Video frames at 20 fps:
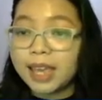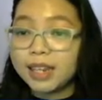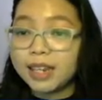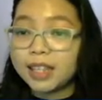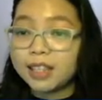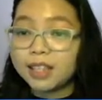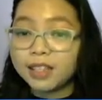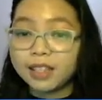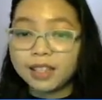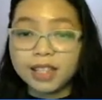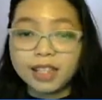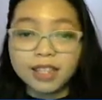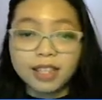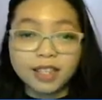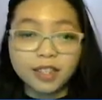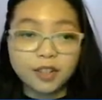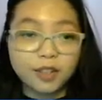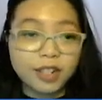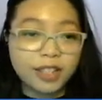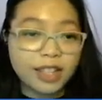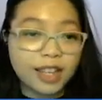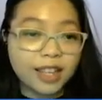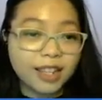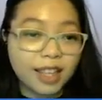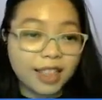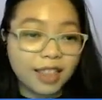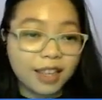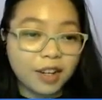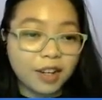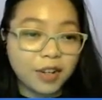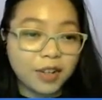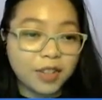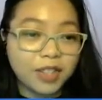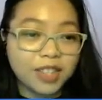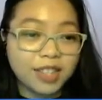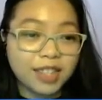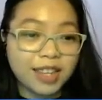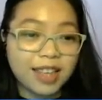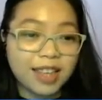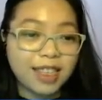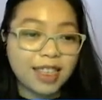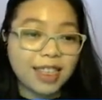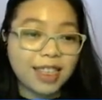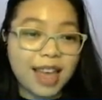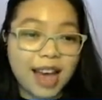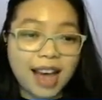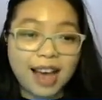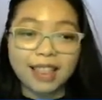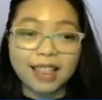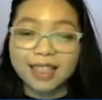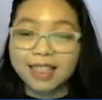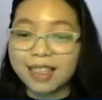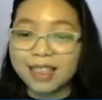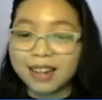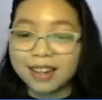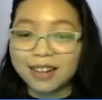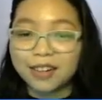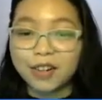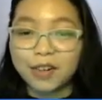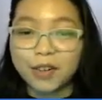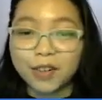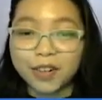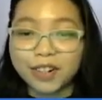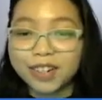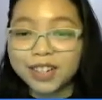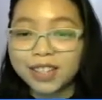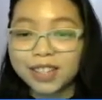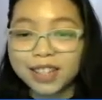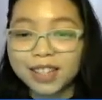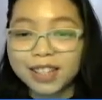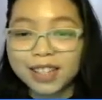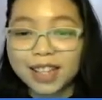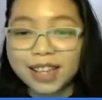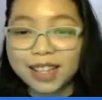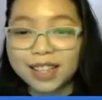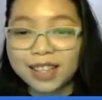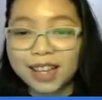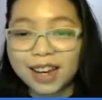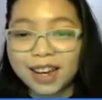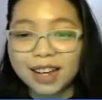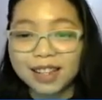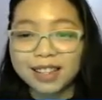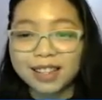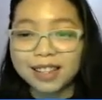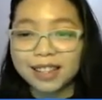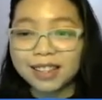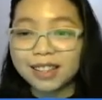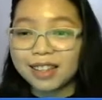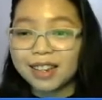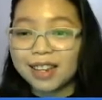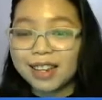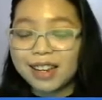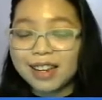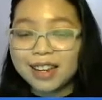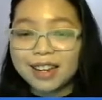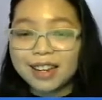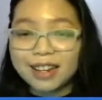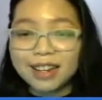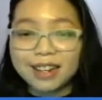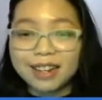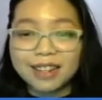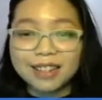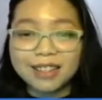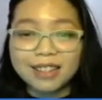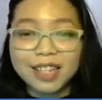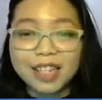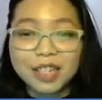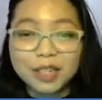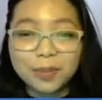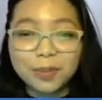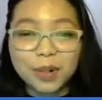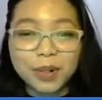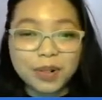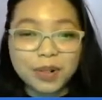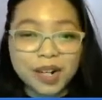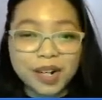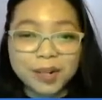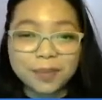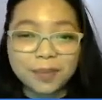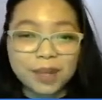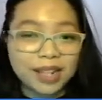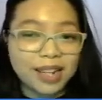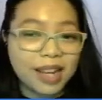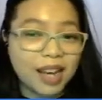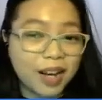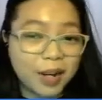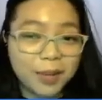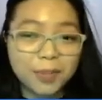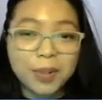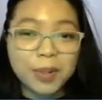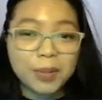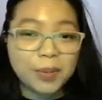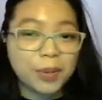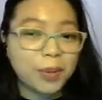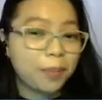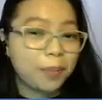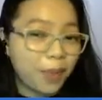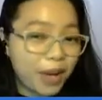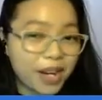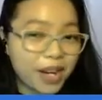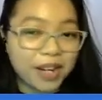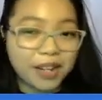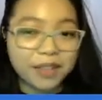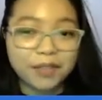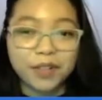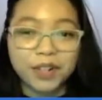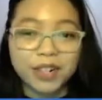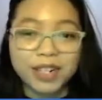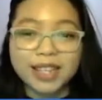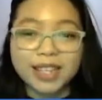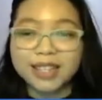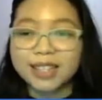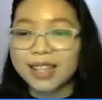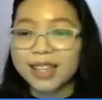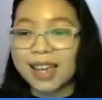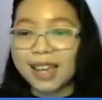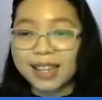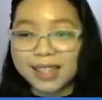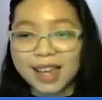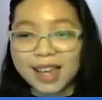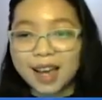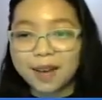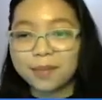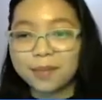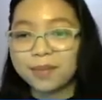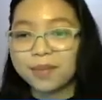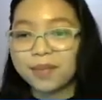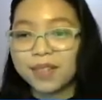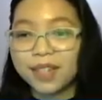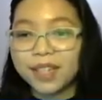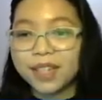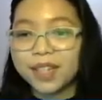And this is written in the notes in that course. It said that this program can help you prepare for this exam.